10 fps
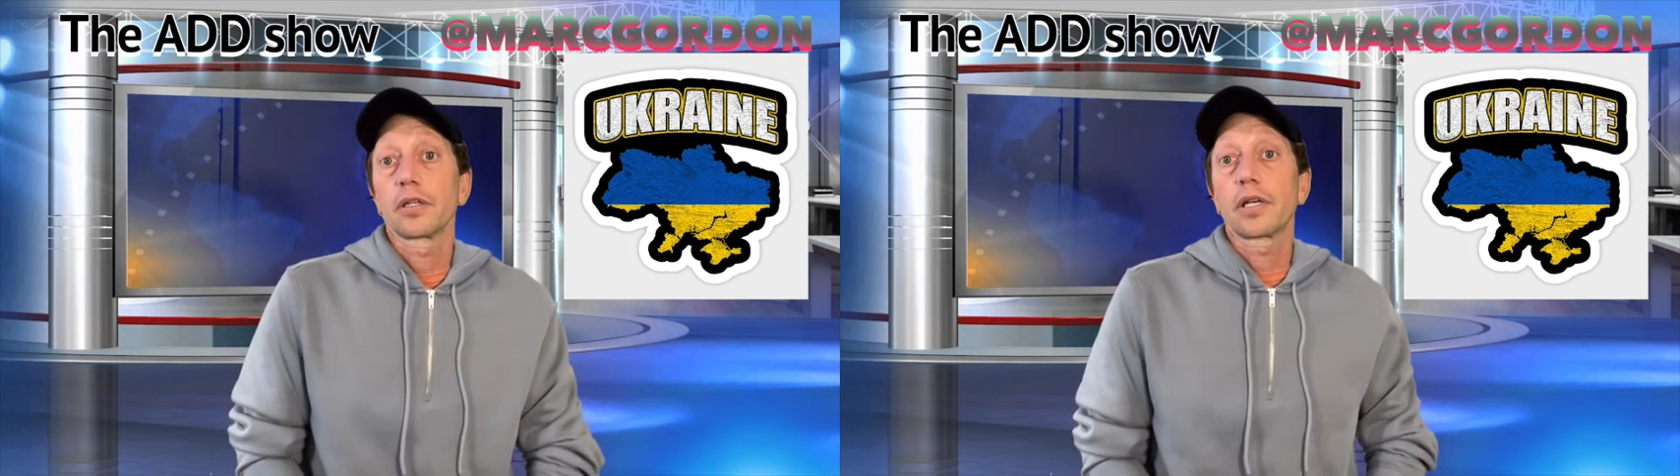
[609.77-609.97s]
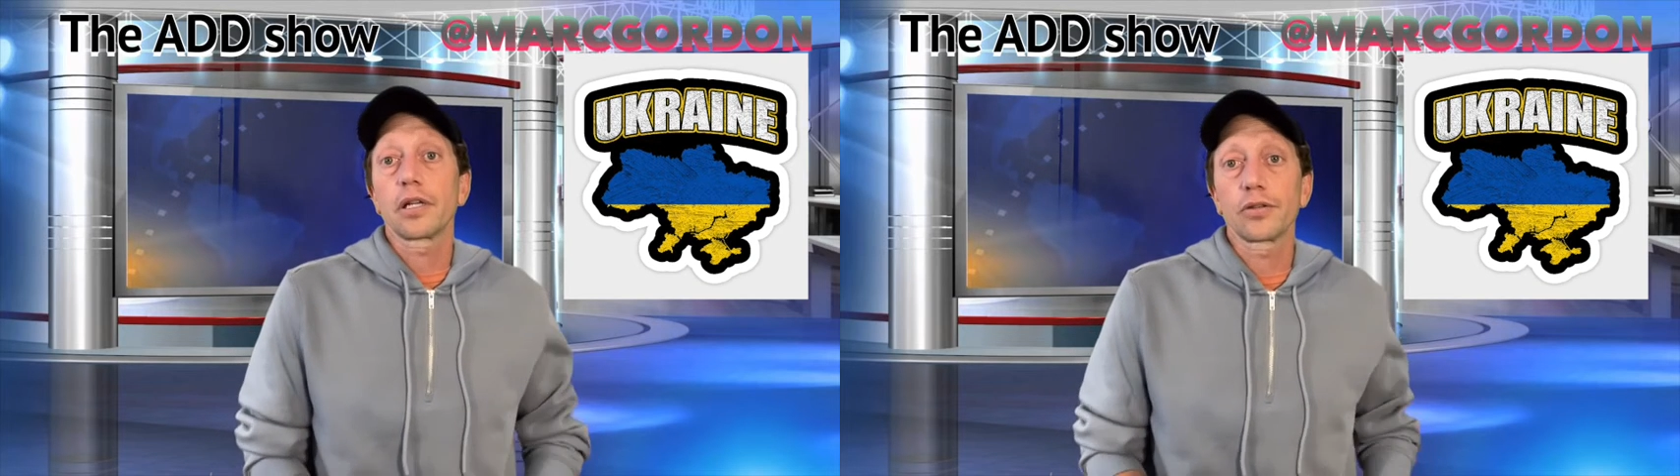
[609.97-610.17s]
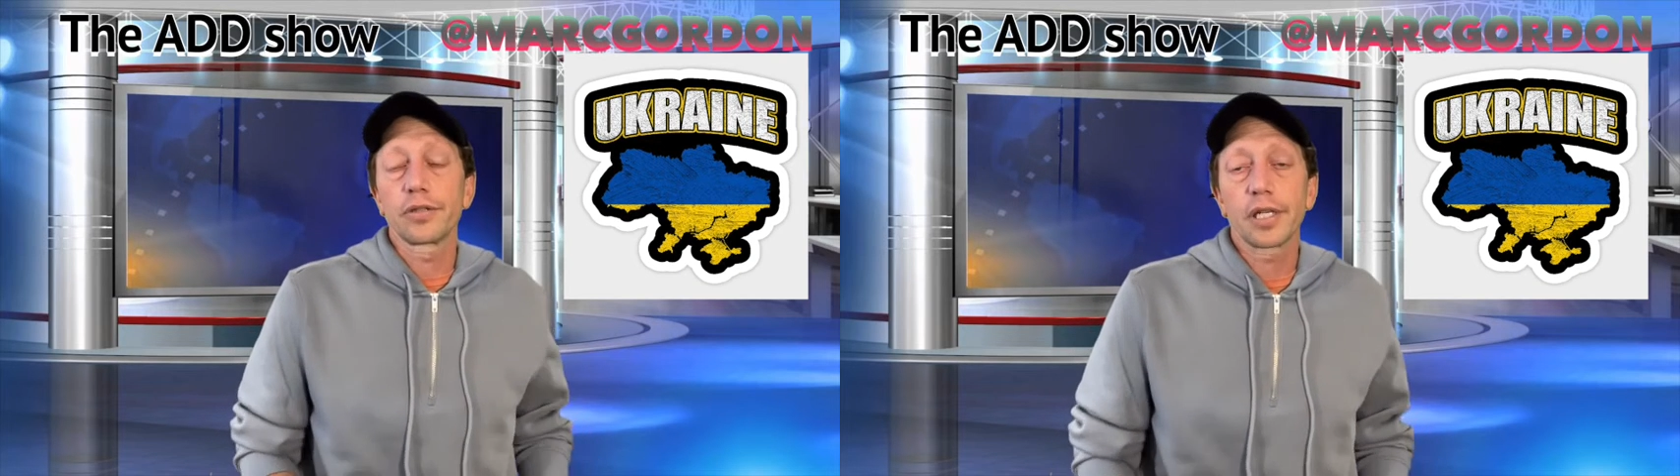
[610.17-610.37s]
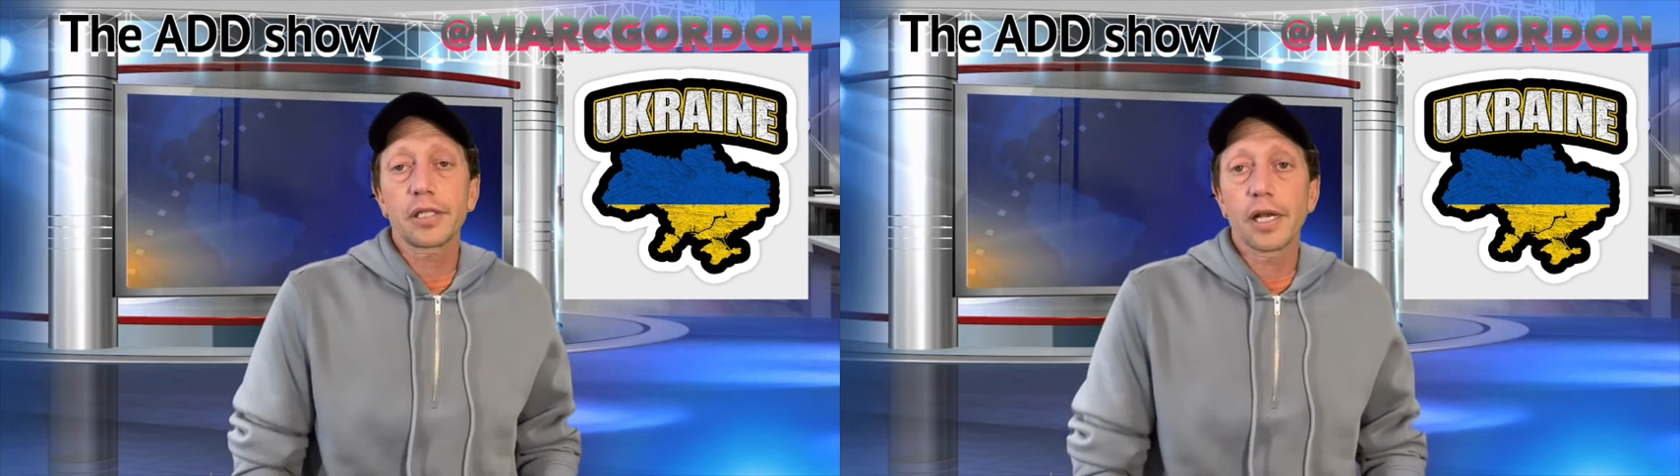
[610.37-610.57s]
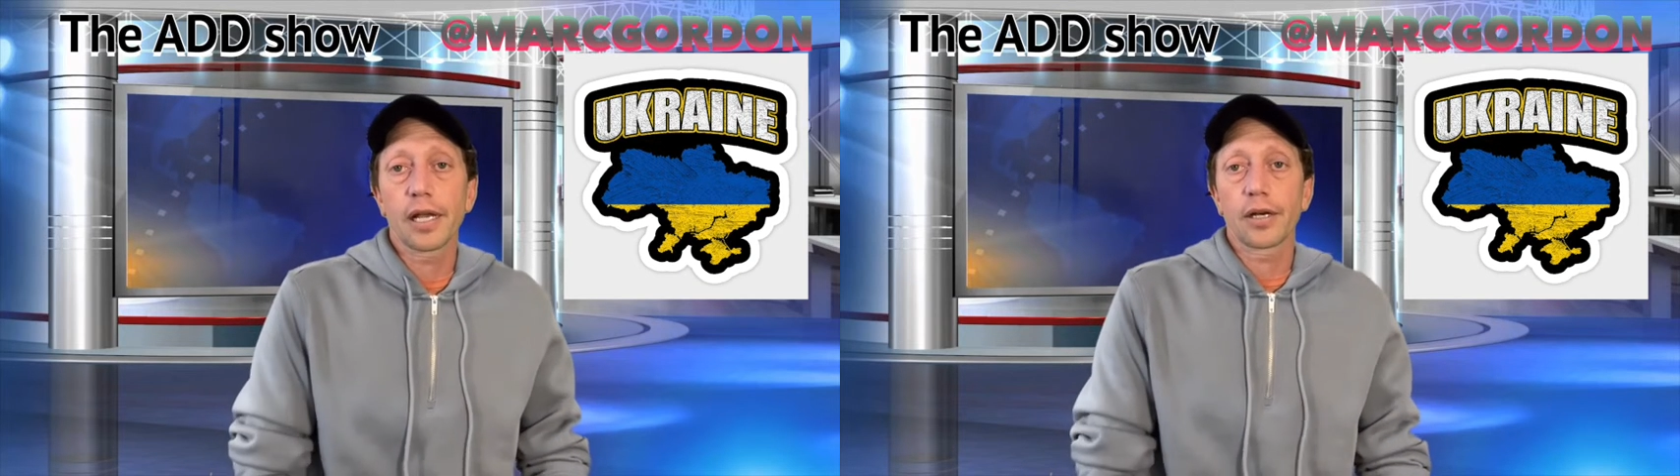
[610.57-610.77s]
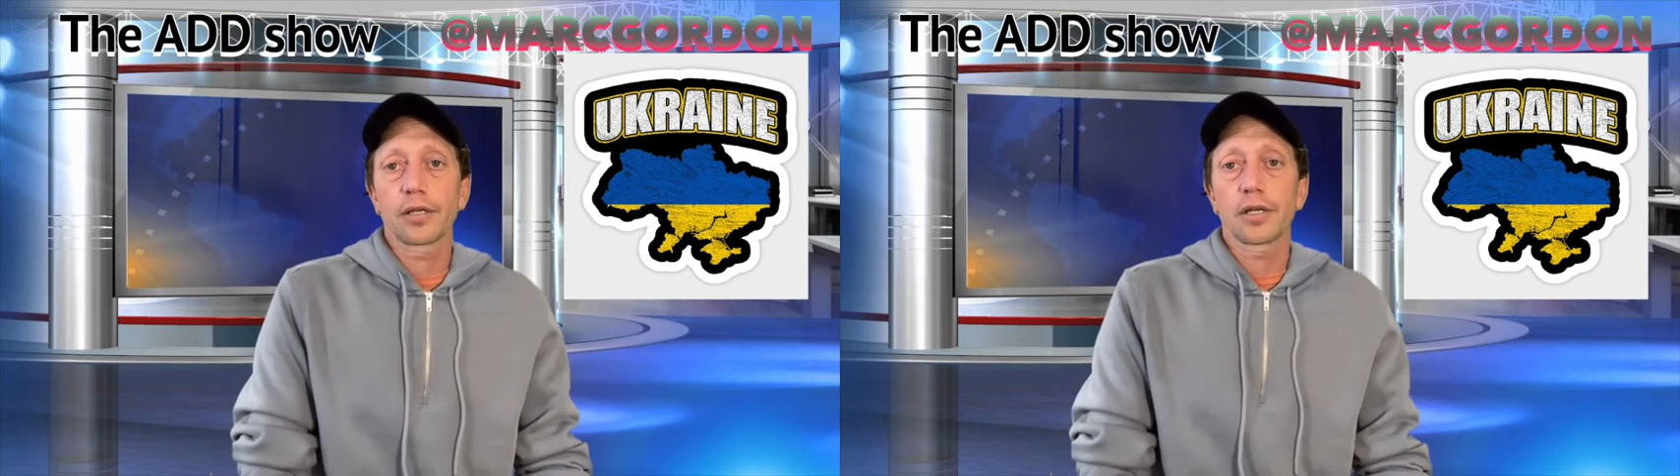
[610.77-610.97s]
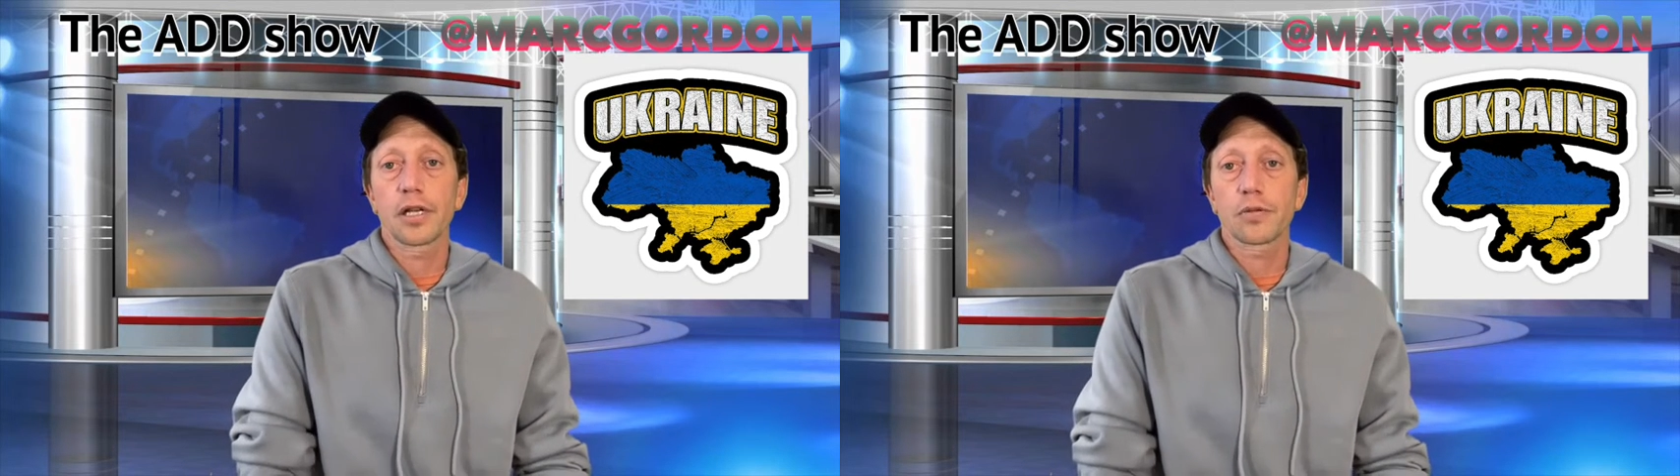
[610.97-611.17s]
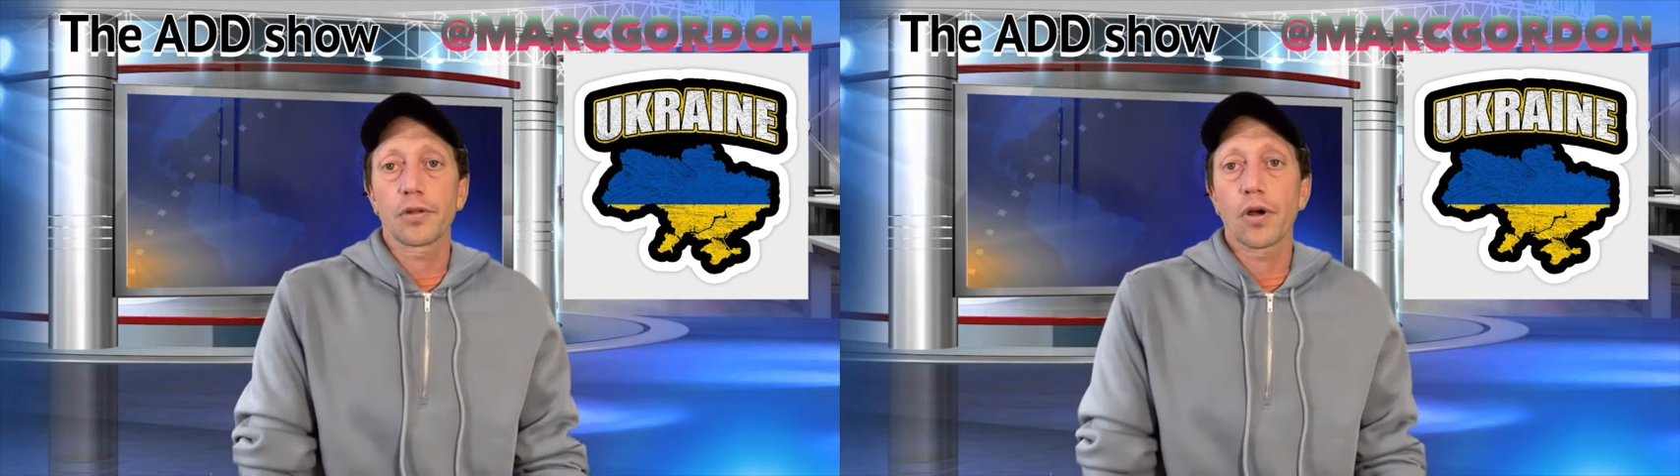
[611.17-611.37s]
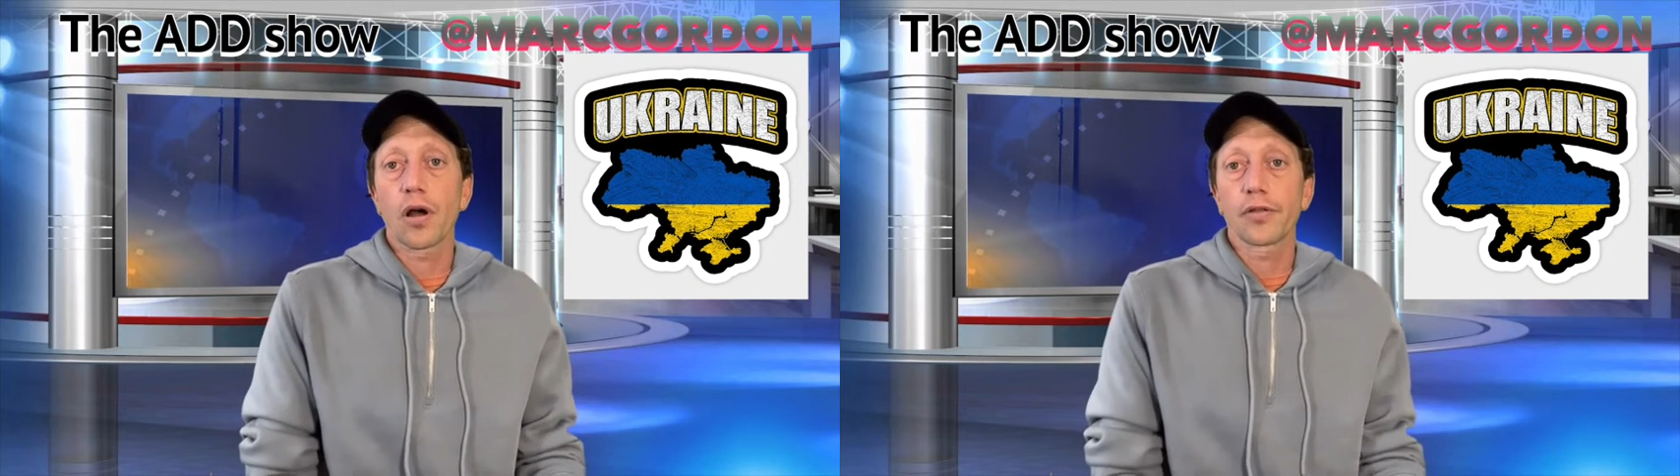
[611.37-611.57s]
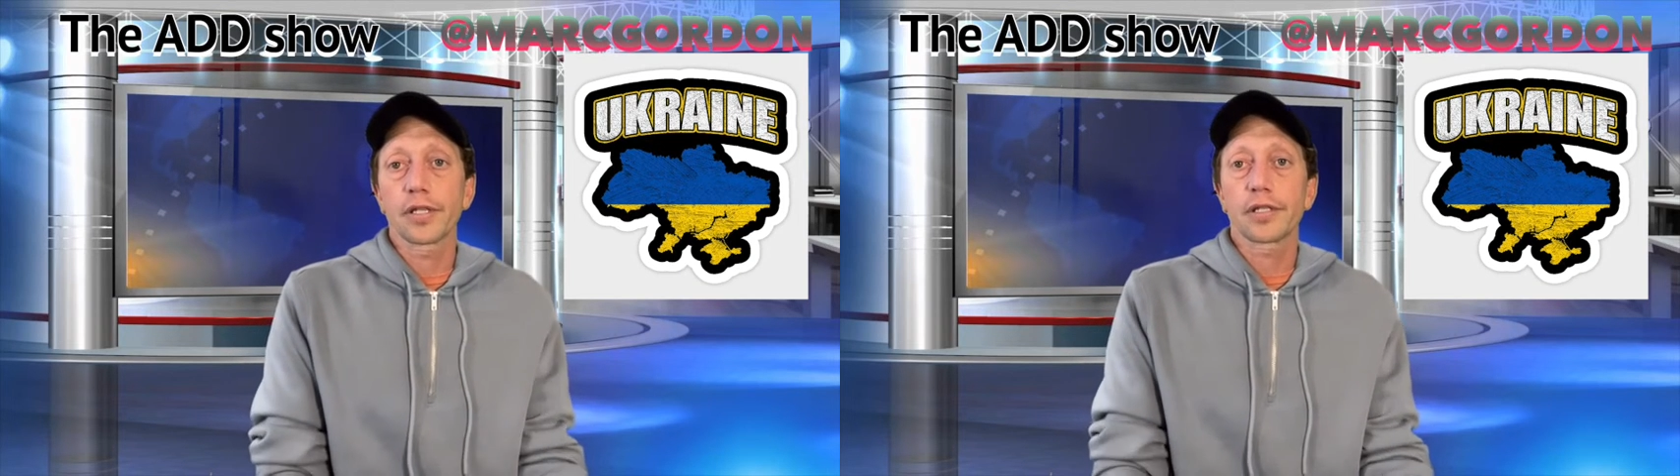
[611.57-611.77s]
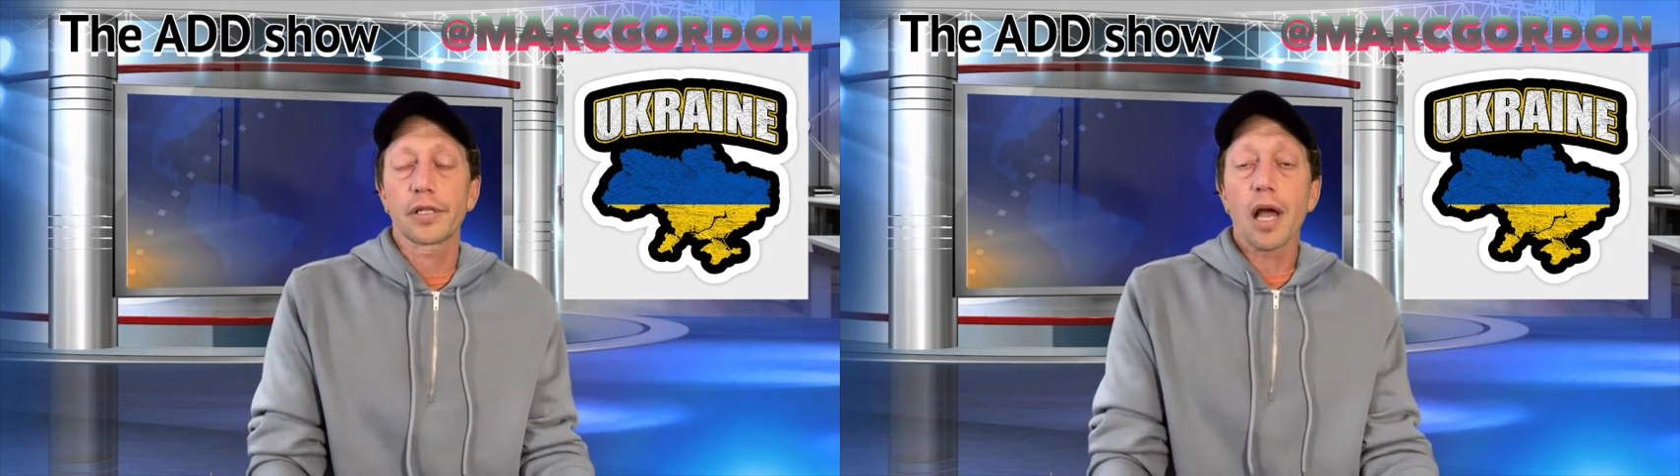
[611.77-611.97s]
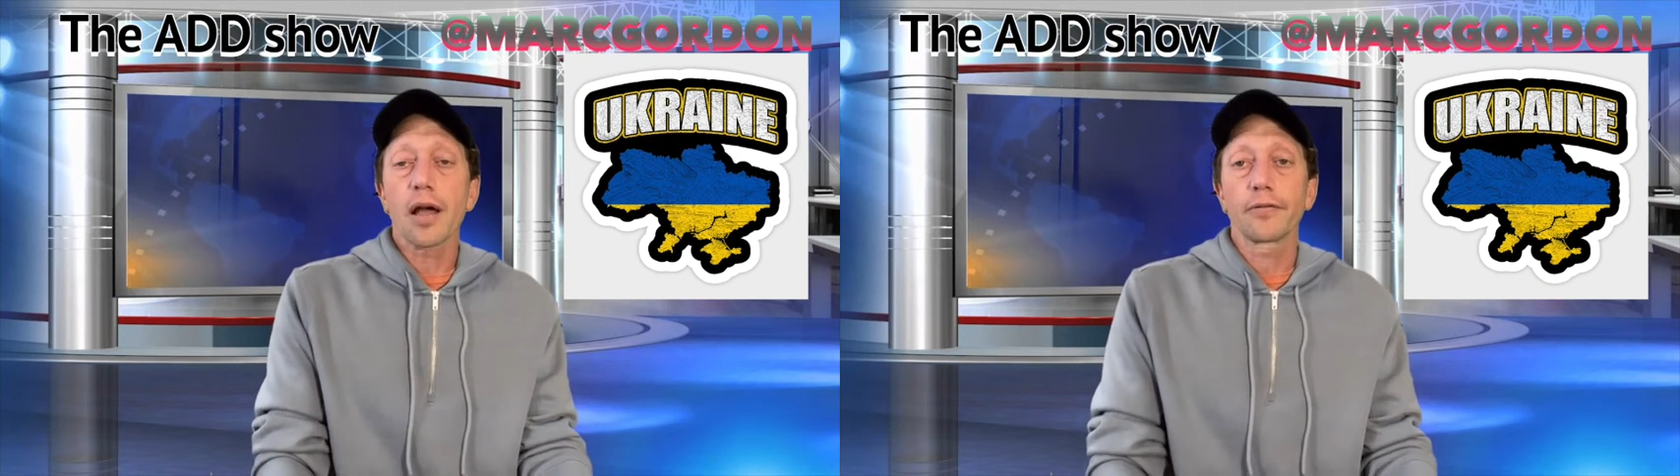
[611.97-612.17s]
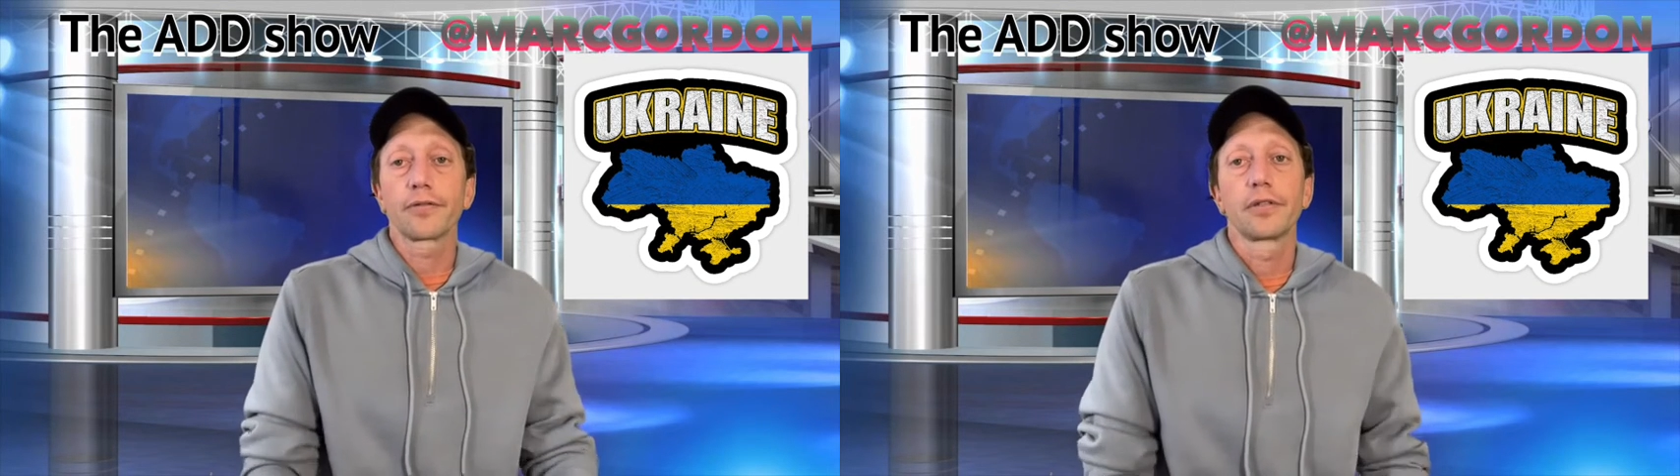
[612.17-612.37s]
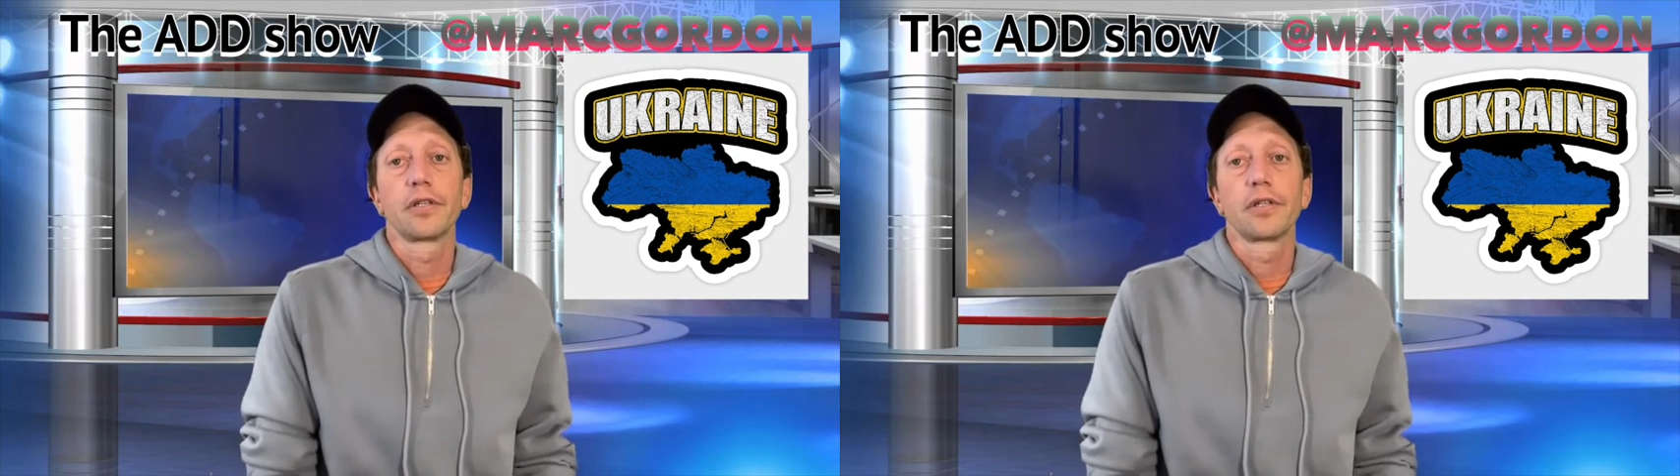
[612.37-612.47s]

killer dictator does with all this stuff.